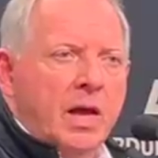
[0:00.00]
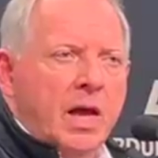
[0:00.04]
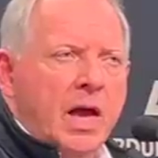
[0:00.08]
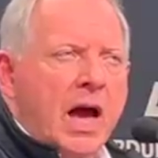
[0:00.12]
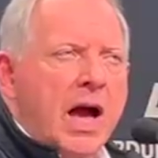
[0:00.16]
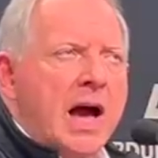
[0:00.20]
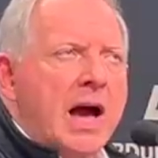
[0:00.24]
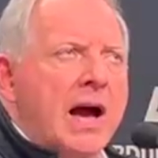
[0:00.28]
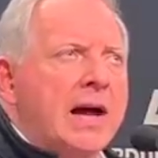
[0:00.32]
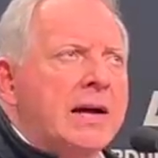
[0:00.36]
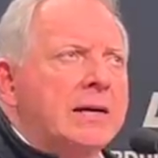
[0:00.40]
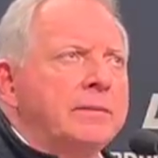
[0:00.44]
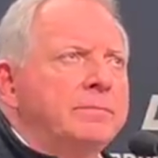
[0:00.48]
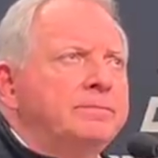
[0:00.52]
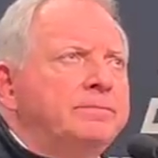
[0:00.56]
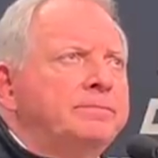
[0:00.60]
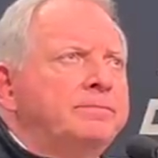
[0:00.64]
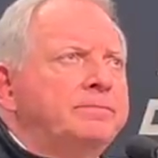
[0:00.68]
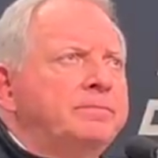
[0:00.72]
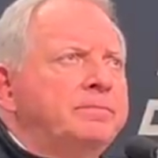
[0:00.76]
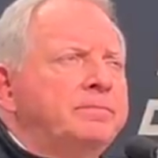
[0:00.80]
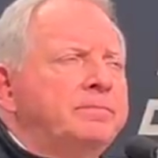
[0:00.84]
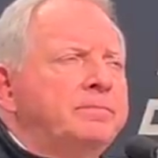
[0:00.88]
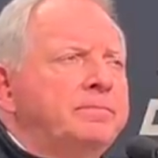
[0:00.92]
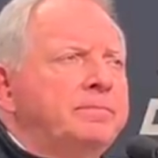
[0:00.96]

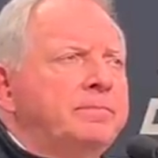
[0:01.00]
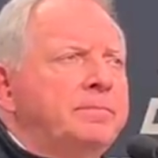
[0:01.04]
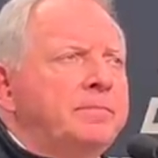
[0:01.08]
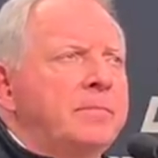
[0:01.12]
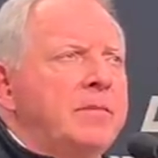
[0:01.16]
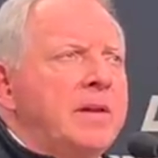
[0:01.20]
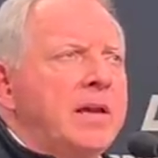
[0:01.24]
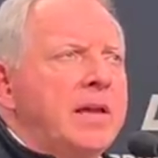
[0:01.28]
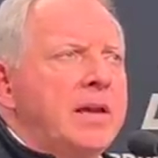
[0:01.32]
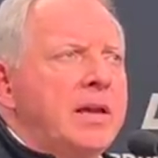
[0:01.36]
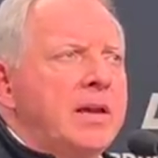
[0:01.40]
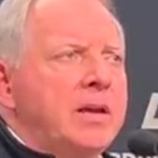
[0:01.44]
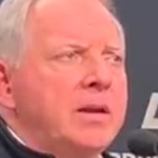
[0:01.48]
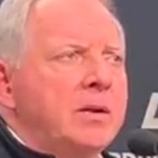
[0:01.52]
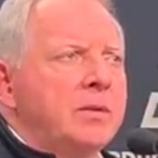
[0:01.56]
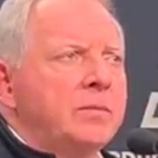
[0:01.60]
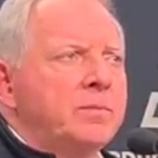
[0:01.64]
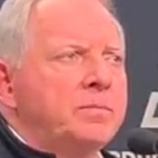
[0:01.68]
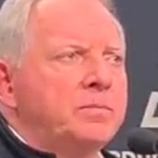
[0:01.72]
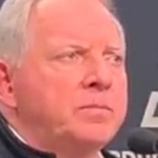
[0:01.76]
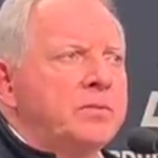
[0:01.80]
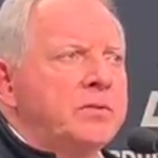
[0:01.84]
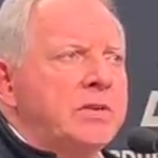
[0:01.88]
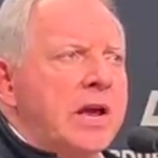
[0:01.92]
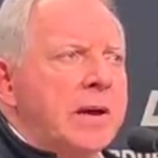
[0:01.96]
Sam,
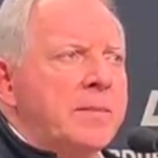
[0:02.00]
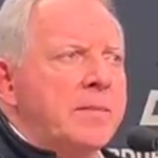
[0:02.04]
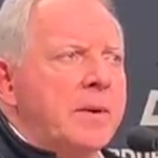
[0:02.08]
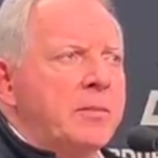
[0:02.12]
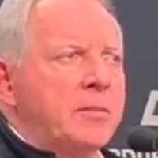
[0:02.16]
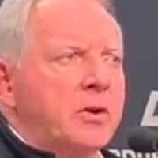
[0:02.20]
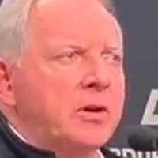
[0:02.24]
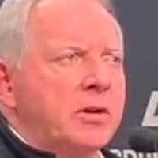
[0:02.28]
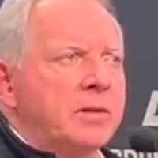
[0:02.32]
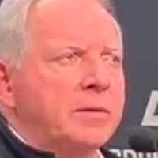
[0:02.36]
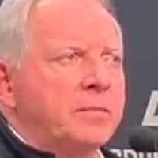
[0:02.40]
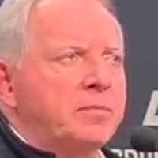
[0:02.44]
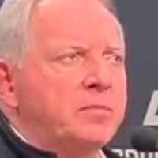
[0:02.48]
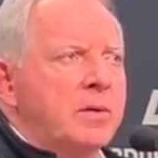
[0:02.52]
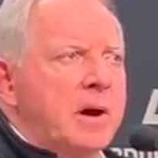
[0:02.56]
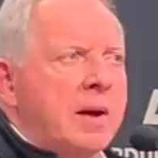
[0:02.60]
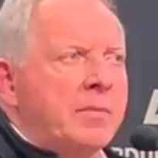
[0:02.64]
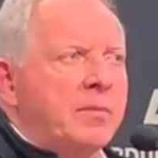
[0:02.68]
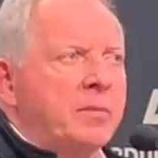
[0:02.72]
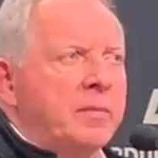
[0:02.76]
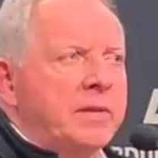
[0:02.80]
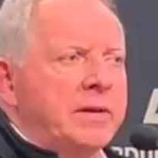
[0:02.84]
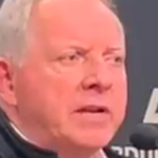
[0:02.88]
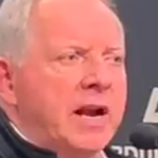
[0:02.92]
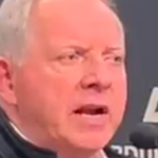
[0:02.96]
I'm going to
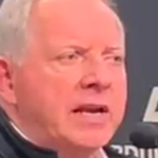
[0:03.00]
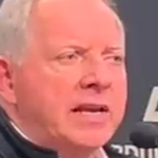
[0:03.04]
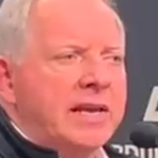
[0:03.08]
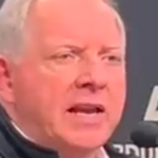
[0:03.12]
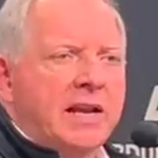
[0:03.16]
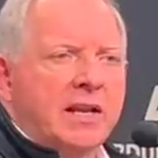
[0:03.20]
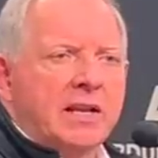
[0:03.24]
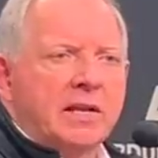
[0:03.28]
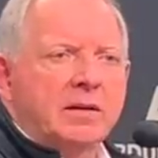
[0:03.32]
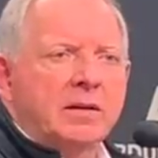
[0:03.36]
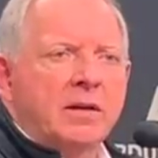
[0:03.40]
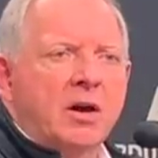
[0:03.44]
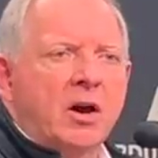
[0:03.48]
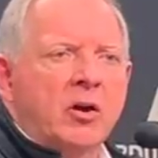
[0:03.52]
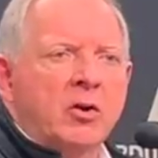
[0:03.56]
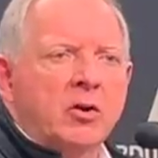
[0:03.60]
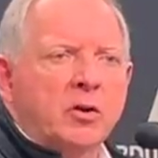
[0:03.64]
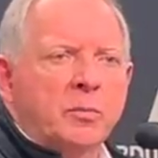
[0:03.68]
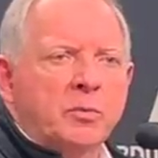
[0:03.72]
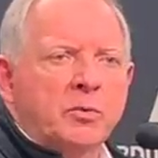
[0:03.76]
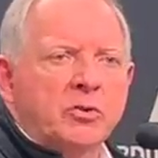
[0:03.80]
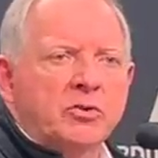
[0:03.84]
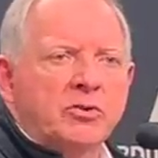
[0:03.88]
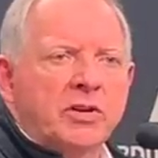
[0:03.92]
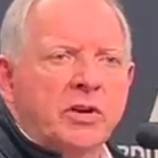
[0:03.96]
probably not get it
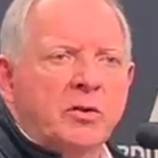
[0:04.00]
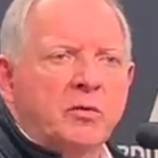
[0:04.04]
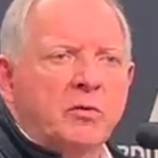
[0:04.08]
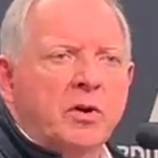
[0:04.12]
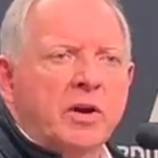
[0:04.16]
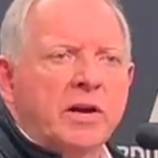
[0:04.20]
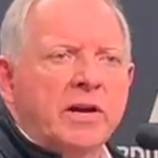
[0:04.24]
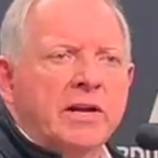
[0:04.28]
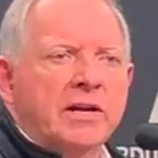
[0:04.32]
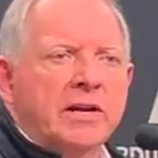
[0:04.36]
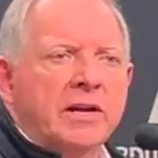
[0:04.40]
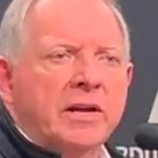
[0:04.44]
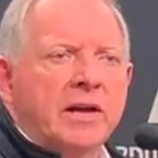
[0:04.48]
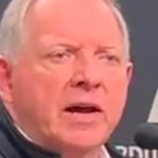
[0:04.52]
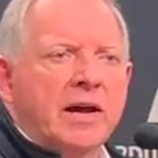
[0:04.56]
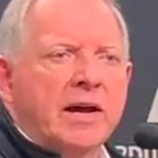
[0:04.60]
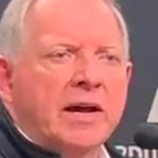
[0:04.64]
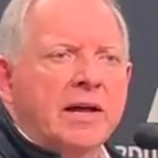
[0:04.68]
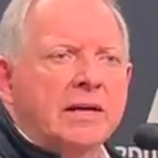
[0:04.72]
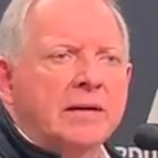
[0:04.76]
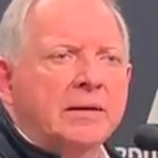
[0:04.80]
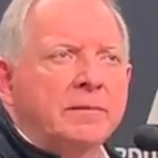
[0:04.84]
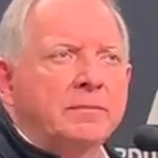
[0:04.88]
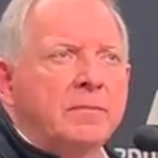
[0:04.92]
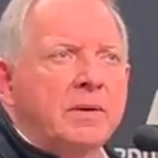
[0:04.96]
100% right.
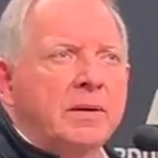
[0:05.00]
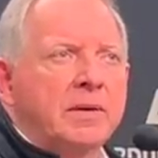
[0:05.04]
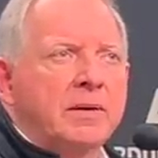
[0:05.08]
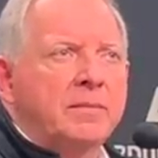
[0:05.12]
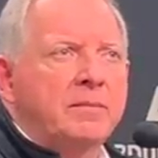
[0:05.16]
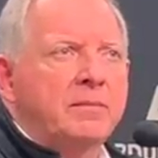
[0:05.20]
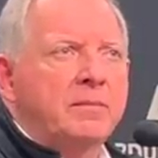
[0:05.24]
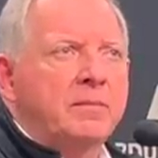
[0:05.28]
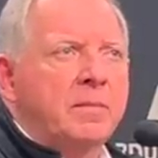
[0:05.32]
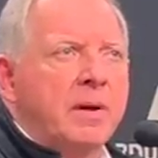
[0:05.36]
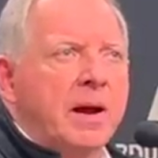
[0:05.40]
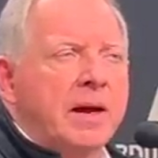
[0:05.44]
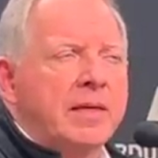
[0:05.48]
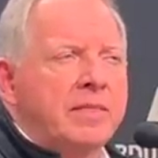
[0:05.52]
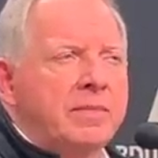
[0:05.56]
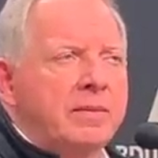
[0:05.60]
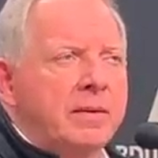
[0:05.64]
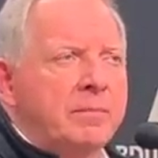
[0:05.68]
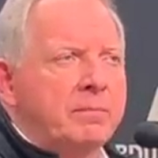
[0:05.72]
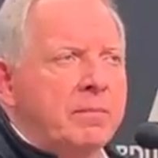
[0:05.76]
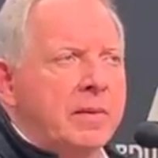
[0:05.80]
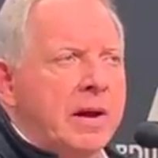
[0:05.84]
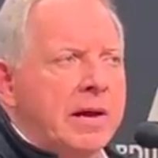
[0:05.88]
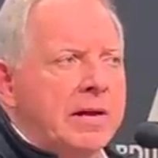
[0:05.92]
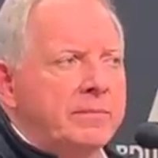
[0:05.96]
I
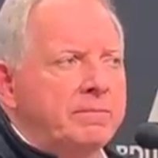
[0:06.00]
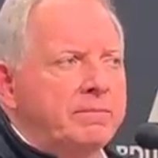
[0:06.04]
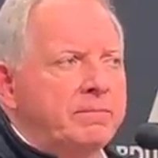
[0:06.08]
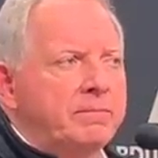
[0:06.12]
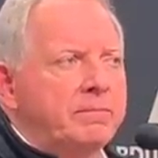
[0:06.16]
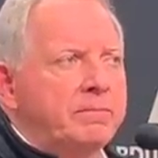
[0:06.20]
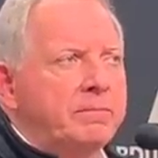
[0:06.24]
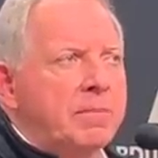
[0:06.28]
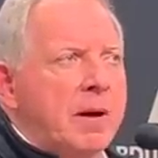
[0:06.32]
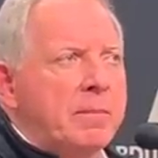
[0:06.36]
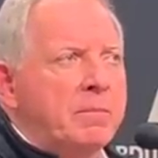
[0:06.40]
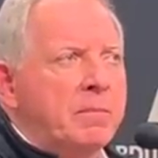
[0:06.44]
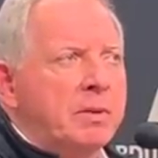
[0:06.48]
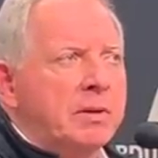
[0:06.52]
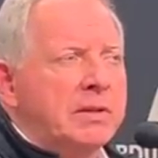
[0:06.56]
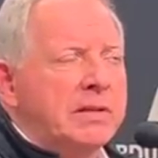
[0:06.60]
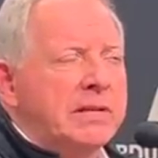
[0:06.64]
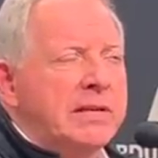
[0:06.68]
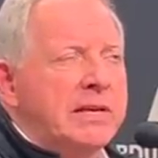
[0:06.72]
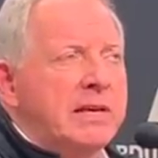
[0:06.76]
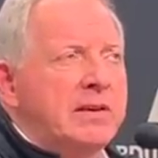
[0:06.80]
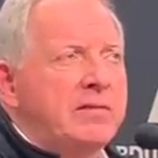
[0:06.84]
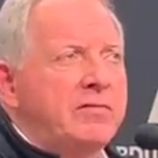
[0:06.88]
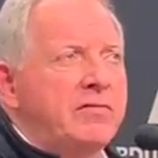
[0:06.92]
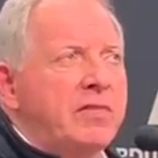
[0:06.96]

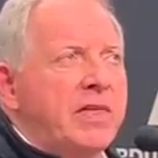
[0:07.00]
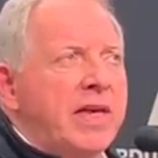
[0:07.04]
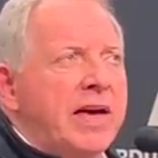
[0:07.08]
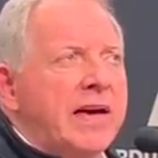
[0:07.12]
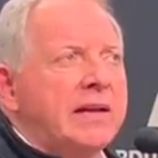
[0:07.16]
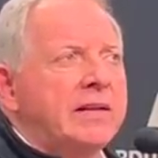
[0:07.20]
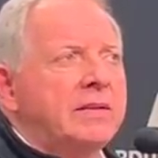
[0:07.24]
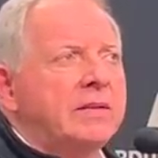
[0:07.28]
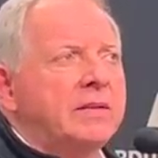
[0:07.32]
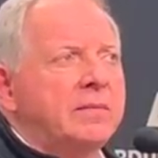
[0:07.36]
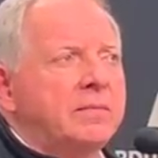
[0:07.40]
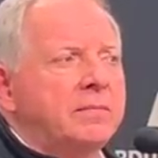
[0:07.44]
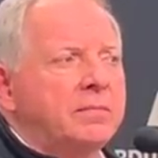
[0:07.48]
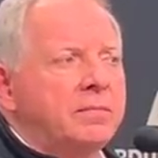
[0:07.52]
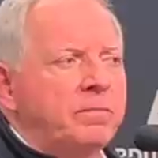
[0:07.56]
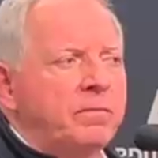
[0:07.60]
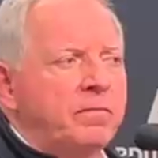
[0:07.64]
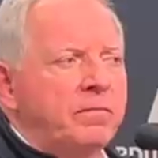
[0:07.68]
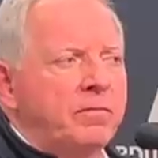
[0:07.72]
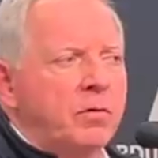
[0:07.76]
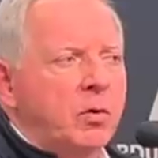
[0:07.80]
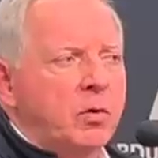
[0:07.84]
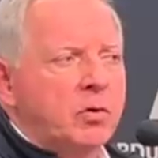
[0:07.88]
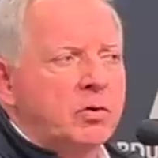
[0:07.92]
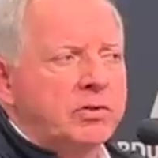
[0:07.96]
believe that
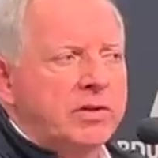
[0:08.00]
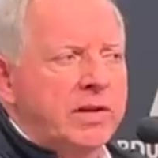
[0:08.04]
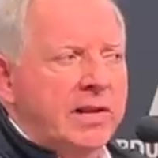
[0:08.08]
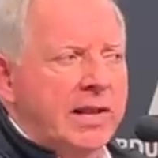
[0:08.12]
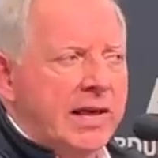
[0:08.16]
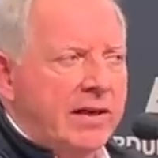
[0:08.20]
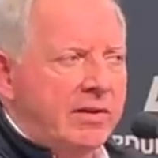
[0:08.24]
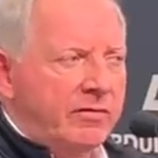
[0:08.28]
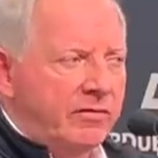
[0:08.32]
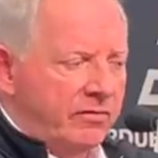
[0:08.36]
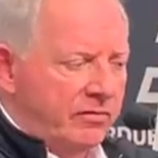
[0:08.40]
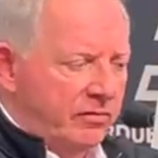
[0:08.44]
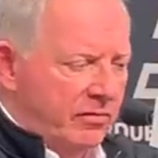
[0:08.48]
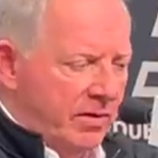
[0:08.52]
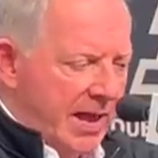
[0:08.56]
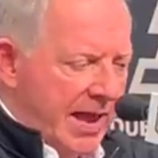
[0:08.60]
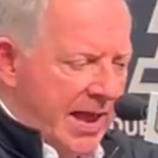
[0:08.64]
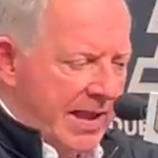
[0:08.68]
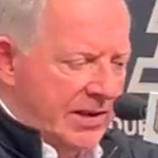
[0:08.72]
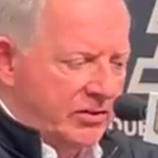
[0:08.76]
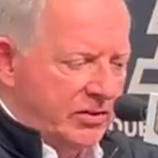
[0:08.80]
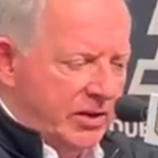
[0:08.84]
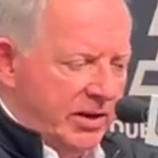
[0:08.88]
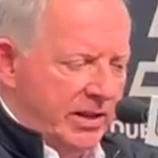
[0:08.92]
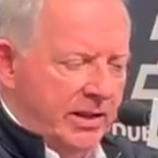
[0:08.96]
folks that have
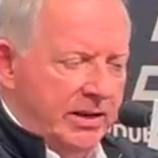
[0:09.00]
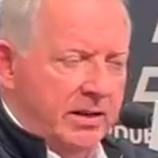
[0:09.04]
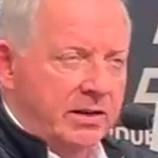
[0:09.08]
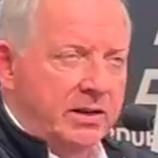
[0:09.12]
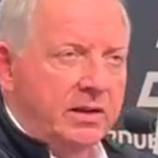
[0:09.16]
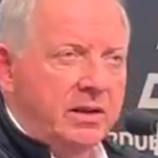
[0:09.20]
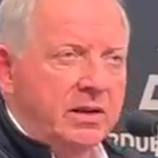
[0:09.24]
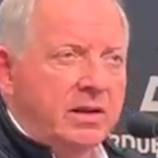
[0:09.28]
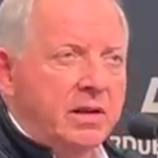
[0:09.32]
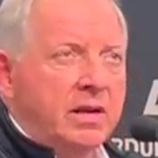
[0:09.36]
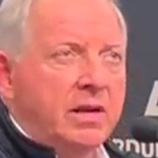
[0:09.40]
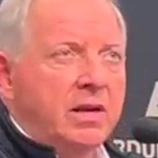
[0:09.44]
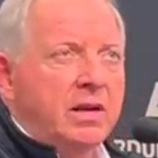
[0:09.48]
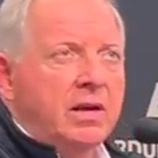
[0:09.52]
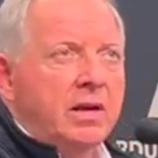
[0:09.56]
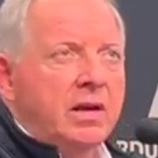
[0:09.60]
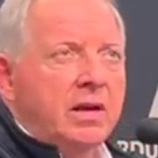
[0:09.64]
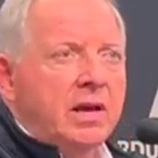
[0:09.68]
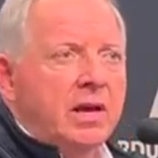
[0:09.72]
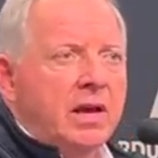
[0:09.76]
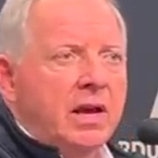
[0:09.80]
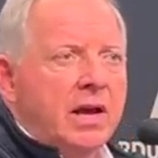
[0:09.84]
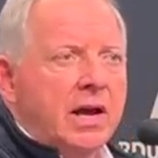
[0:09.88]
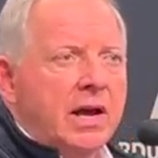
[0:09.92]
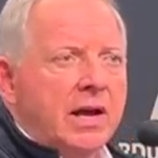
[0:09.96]
exited
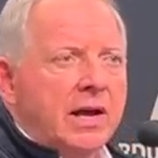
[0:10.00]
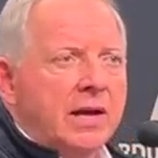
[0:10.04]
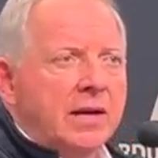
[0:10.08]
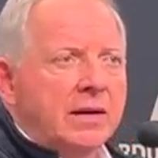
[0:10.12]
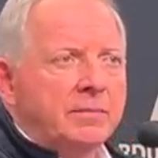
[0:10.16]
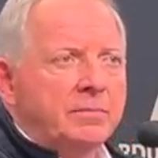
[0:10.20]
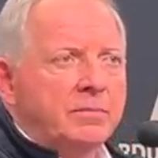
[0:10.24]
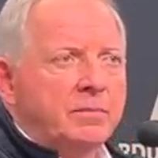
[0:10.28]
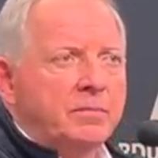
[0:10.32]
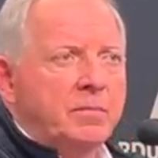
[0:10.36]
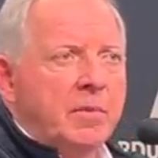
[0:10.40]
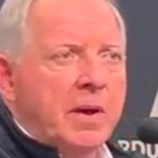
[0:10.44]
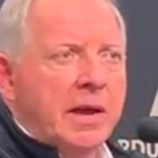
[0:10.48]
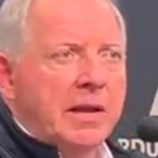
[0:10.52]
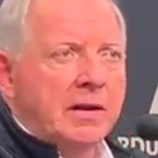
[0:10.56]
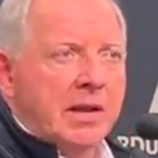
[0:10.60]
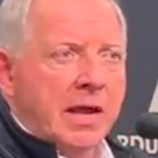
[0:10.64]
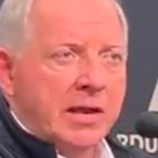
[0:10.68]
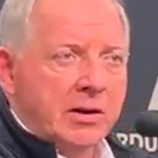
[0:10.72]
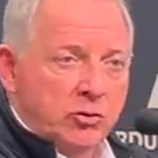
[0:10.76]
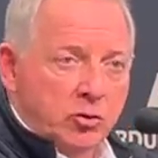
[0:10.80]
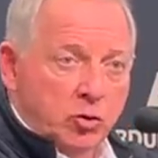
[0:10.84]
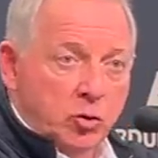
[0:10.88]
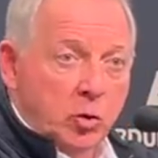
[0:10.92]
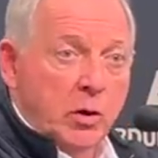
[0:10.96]

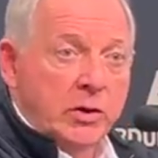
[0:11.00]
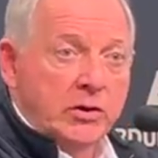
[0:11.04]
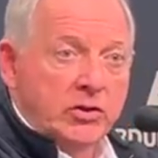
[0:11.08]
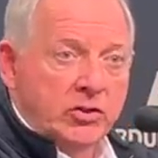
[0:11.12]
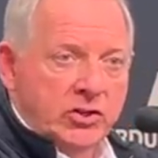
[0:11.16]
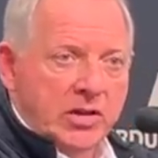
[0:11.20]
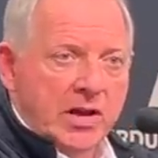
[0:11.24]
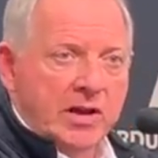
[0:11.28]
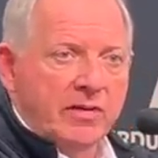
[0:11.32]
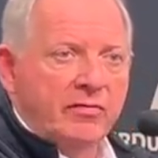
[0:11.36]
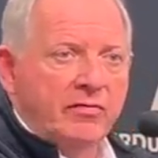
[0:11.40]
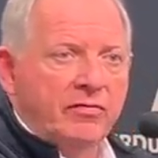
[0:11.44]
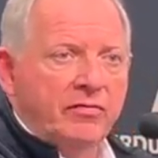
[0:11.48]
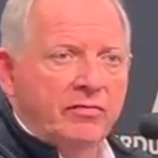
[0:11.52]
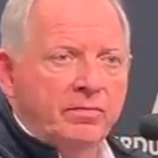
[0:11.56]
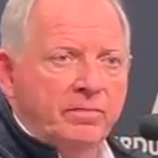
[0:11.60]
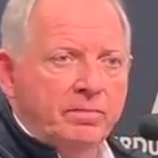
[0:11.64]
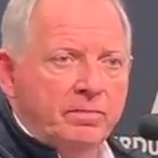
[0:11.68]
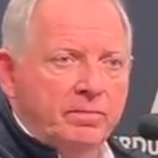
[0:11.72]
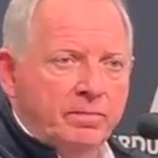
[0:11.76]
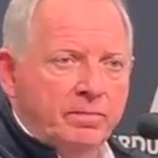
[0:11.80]
and joined Jeff